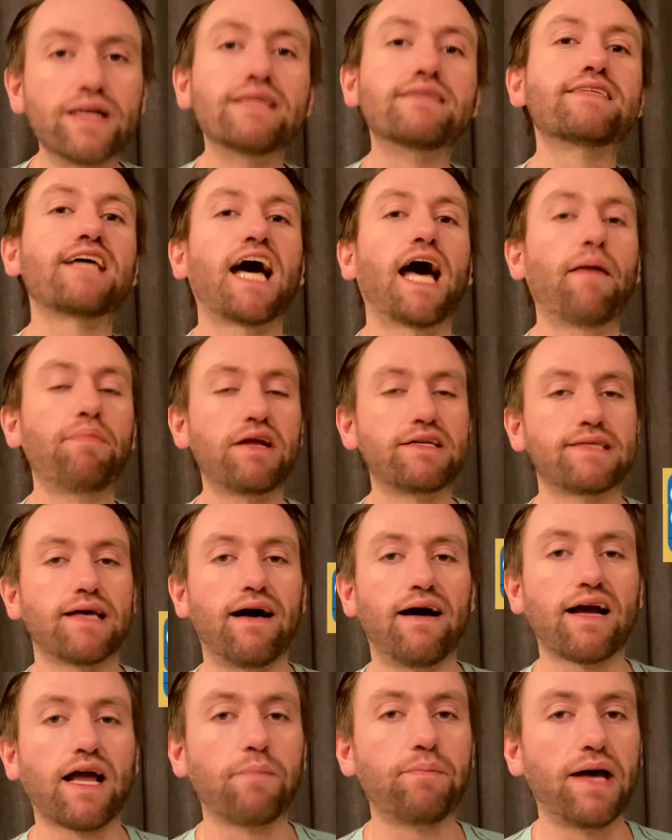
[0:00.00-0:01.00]
time to
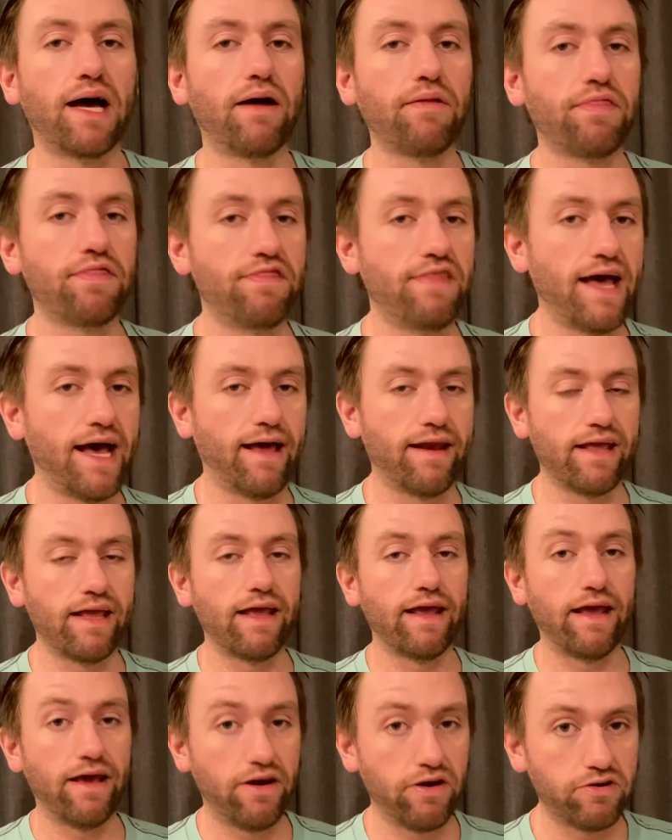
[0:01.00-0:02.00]
talk about that
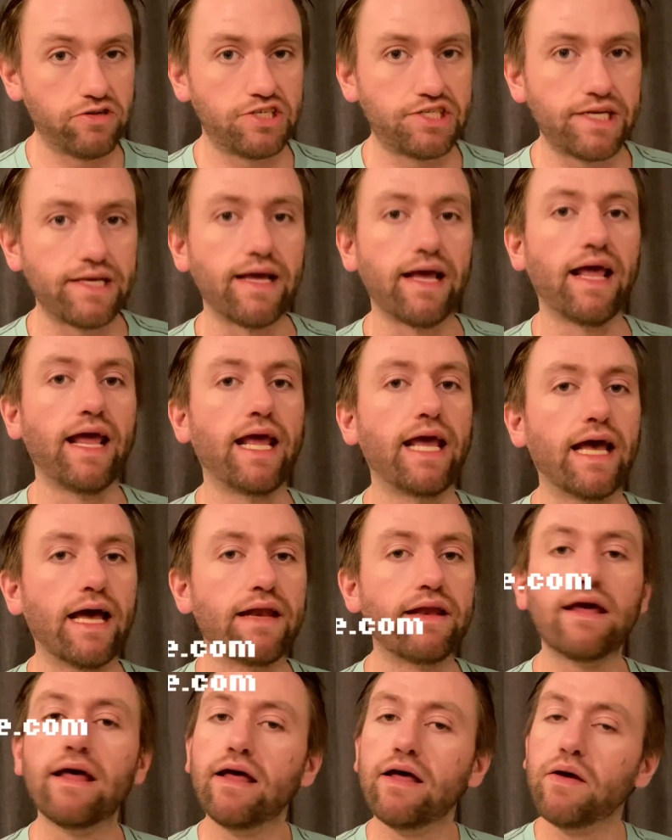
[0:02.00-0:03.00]
energy.
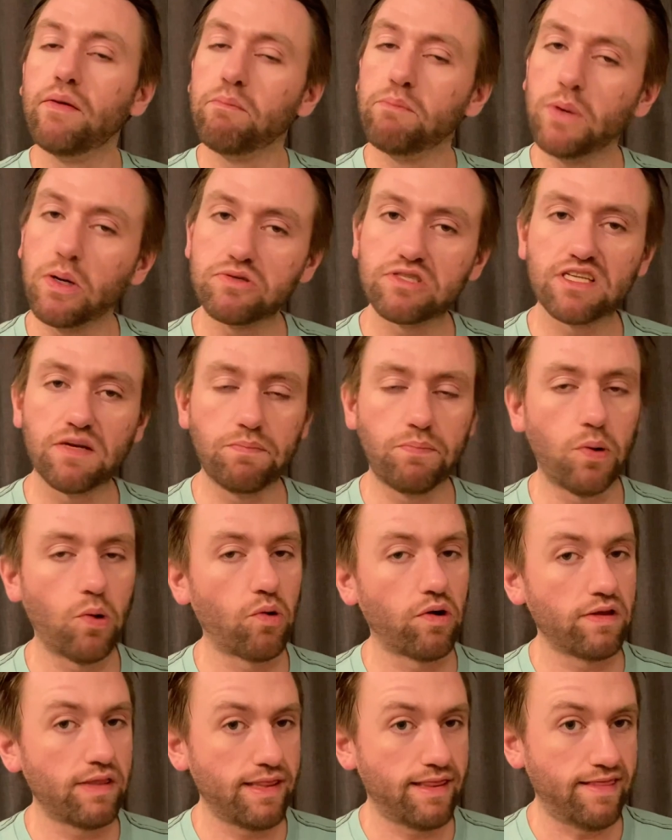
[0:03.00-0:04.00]
And most
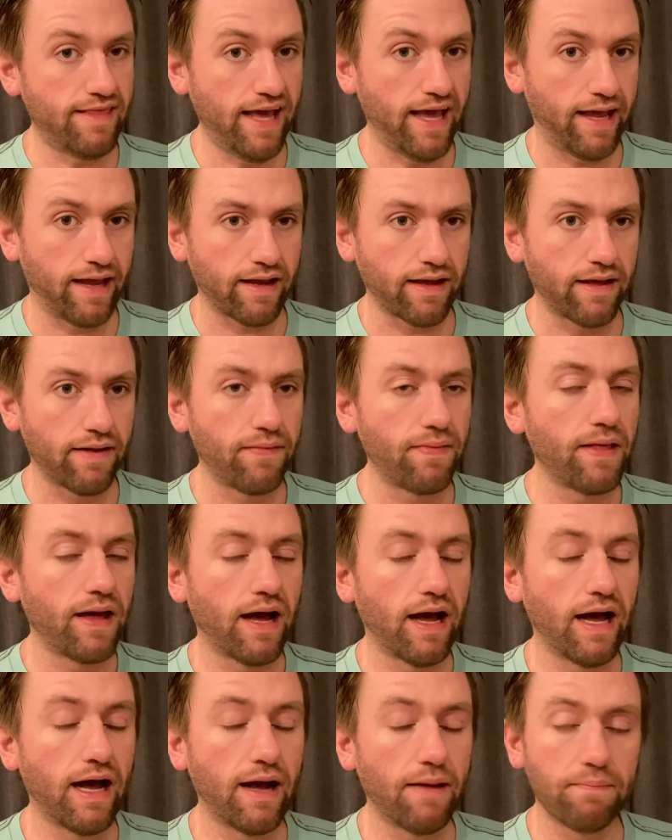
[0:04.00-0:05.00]
important thing,
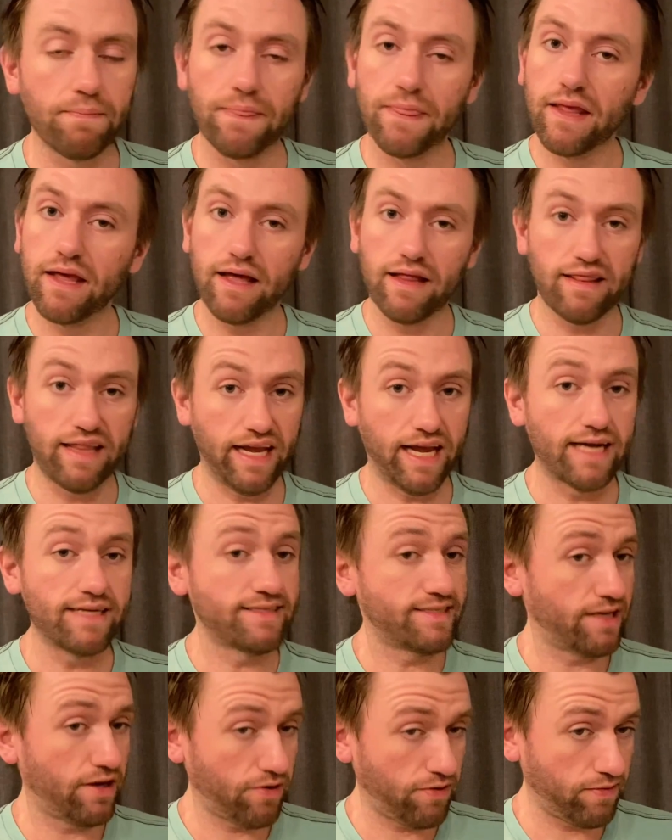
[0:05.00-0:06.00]
like I
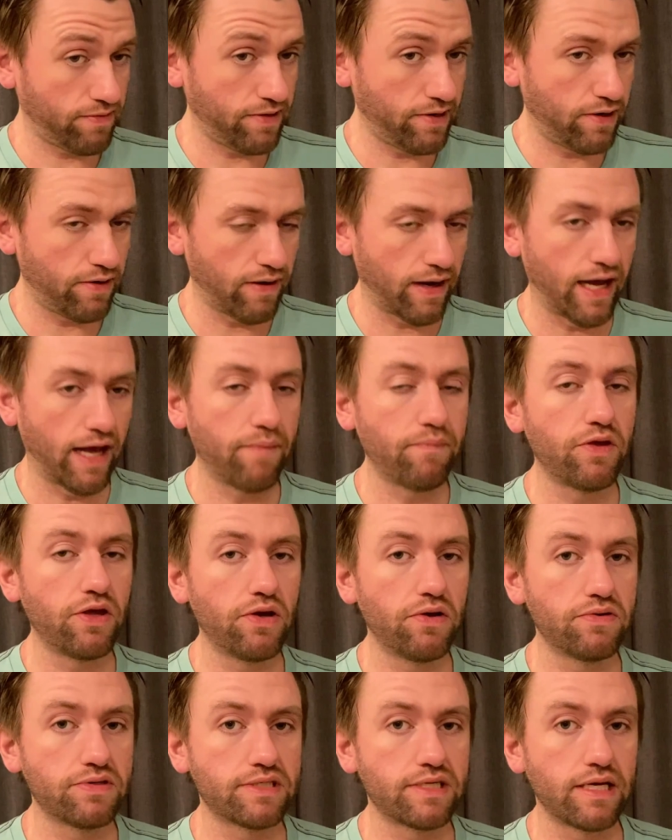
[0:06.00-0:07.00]
said earlier, I'm
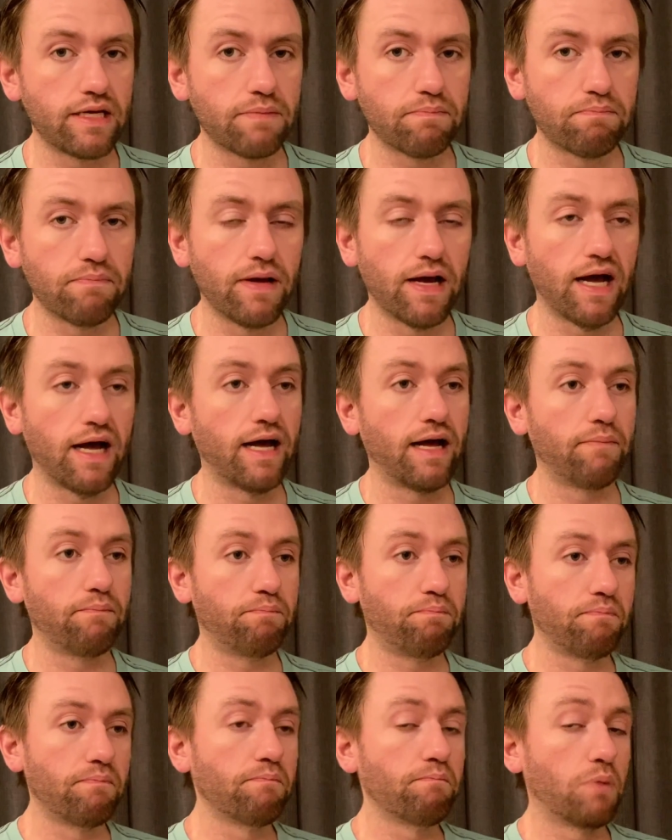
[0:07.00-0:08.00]
using
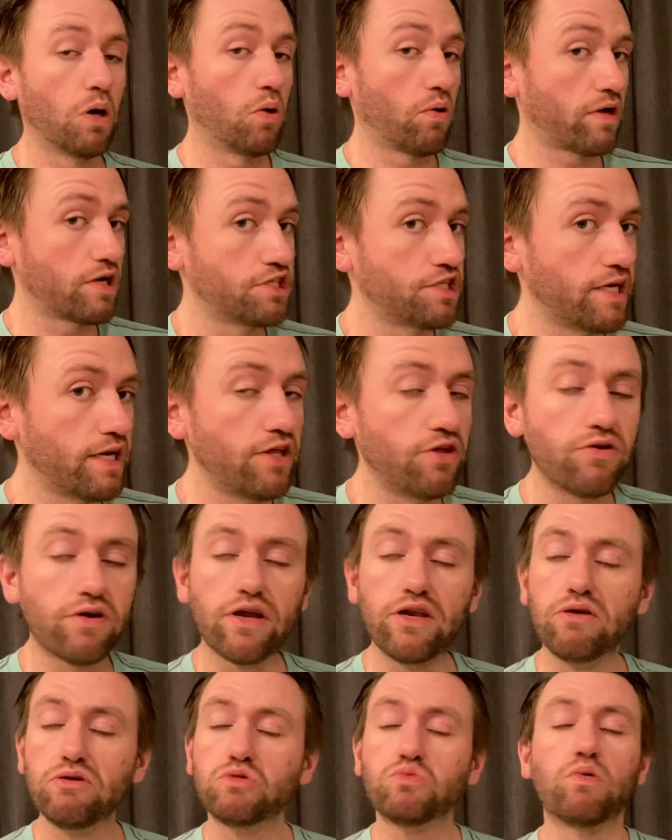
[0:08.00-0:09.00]
Pokegenie. You can
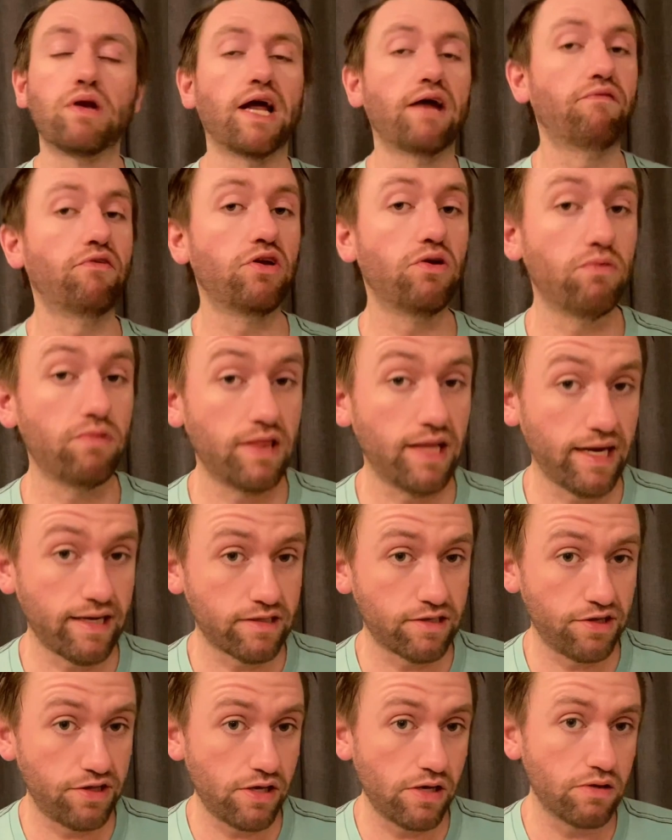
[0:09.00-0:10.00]
use whatever you would like
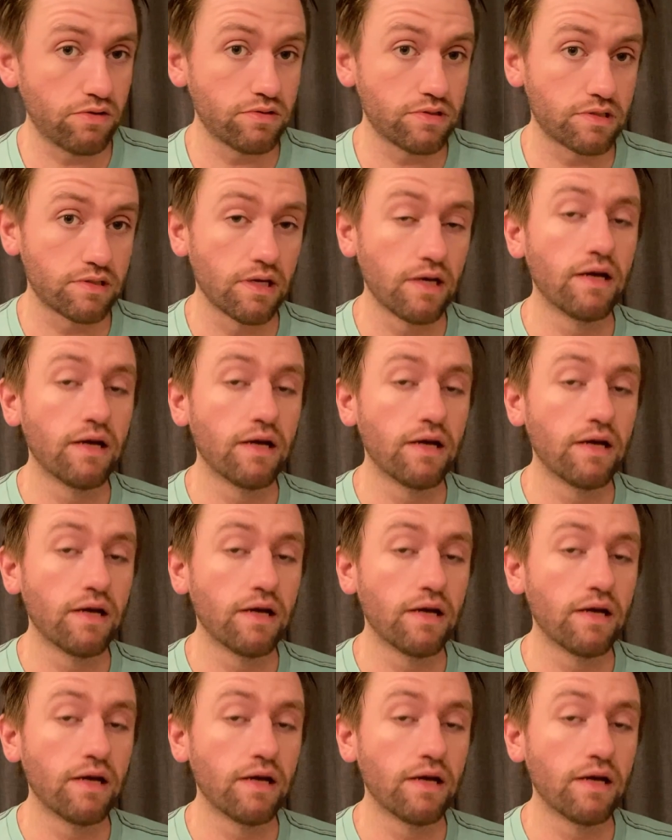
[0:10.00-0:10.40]
to use,